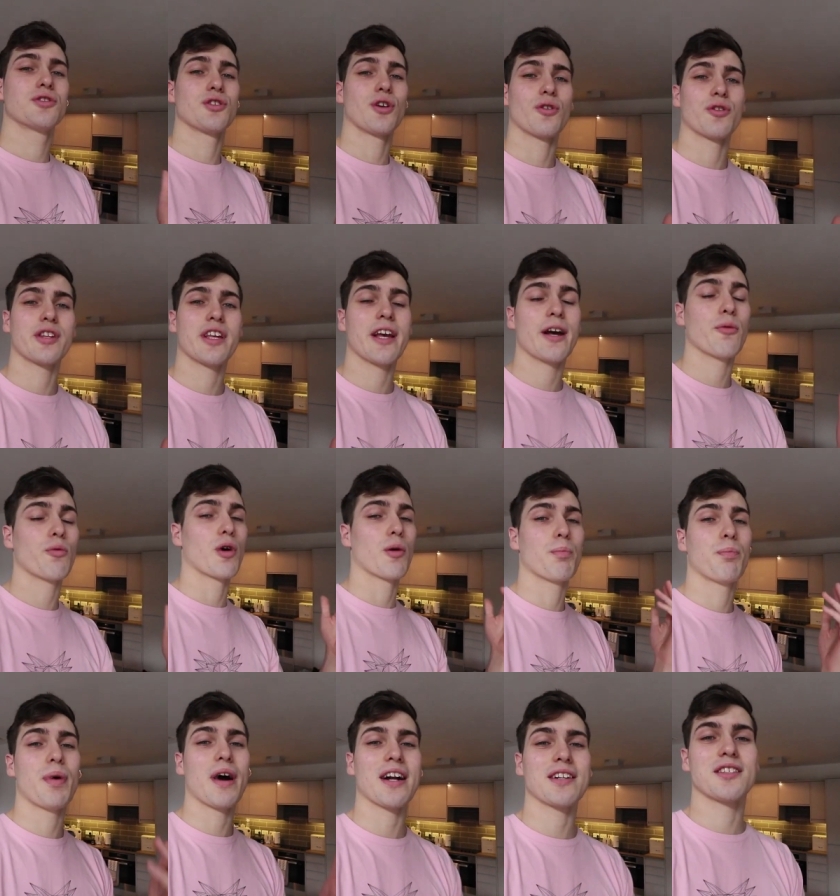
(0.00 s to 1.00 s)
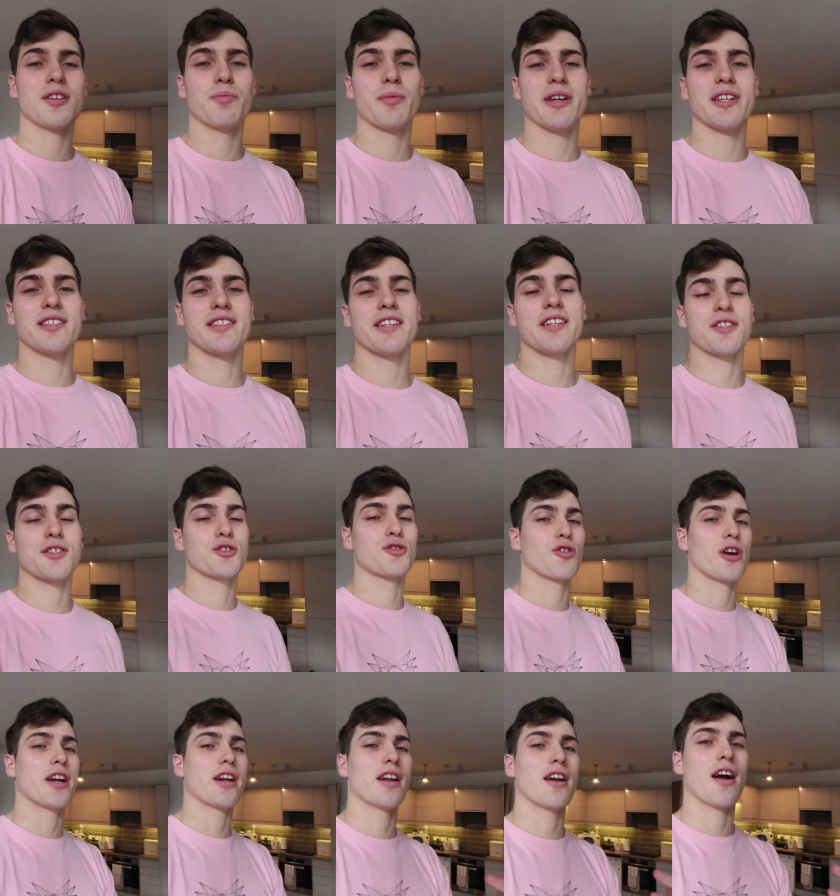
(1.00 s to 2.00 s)
So yeah, we're back to business,
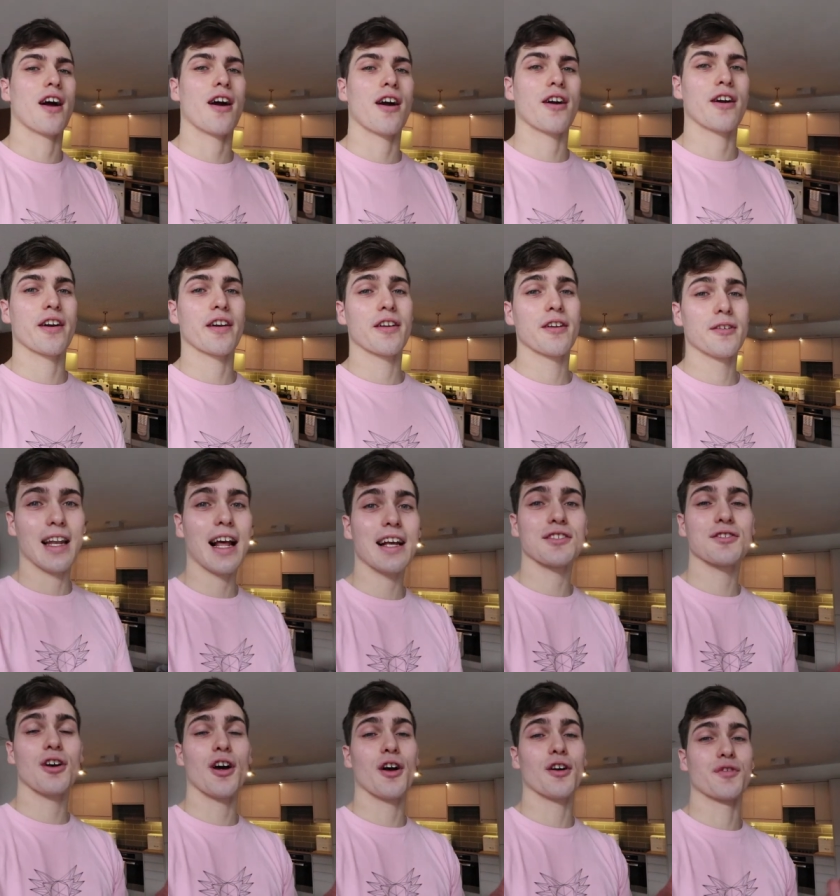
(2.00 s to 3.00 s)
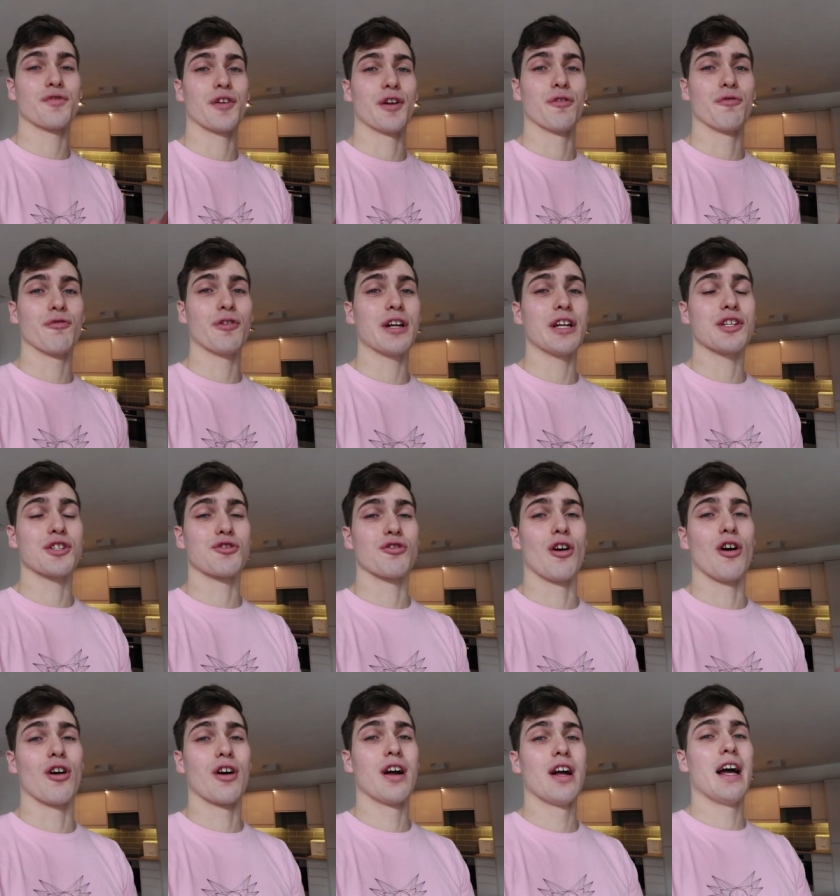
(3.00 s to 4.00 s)
training hard. Last night I was feeling really
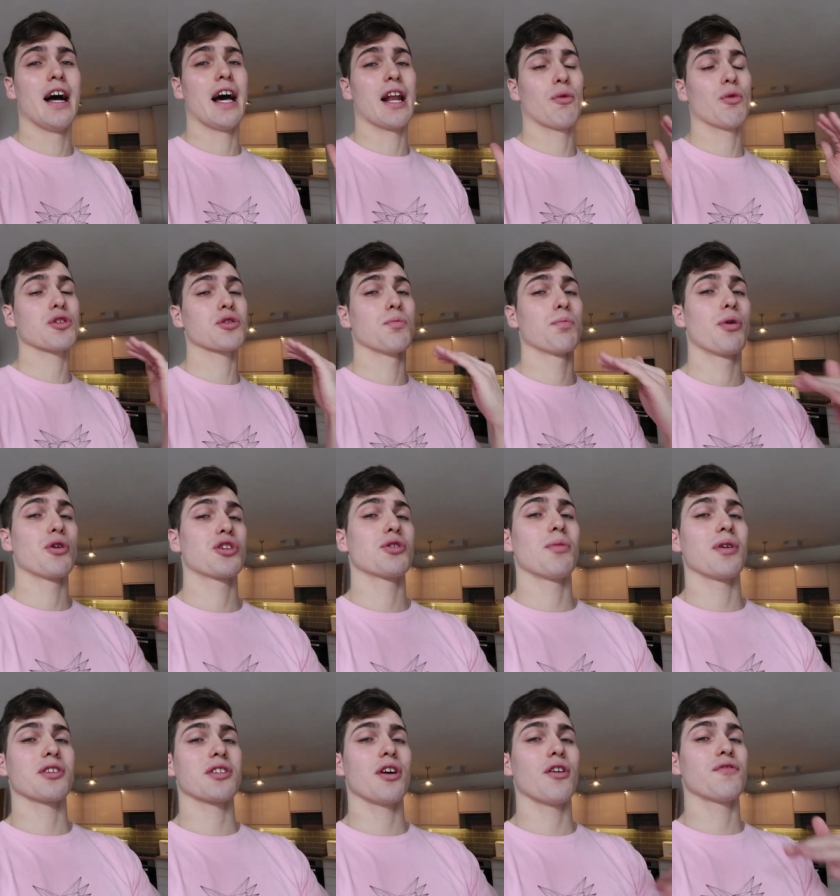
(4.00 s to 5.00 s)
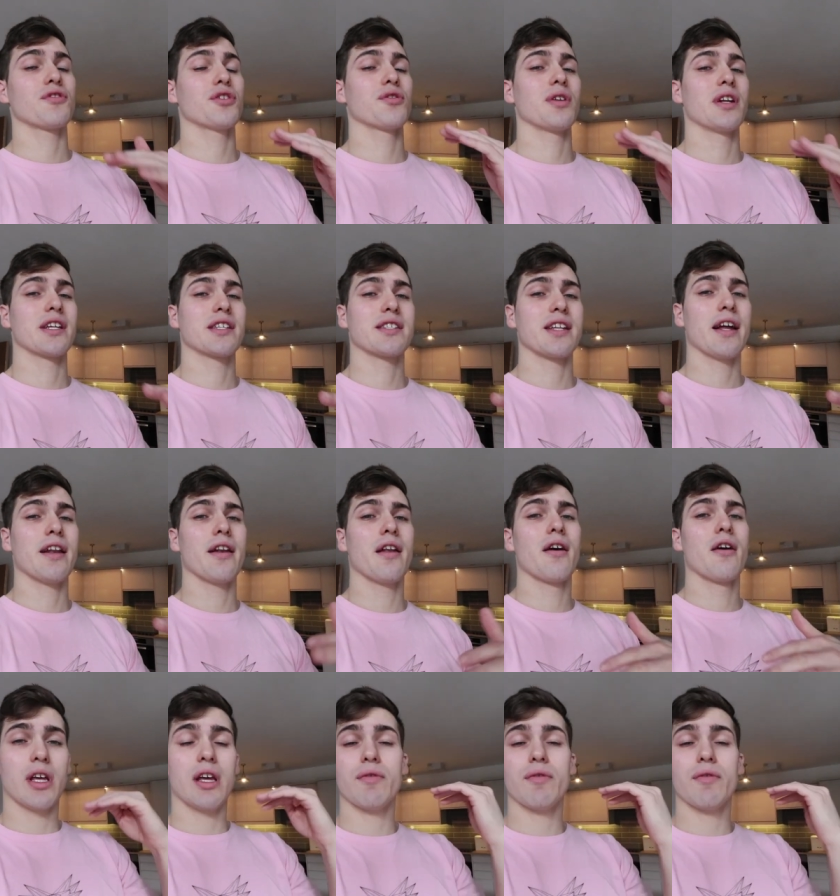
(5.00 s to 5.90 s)
strong and I wasn't pushing myself to an extent.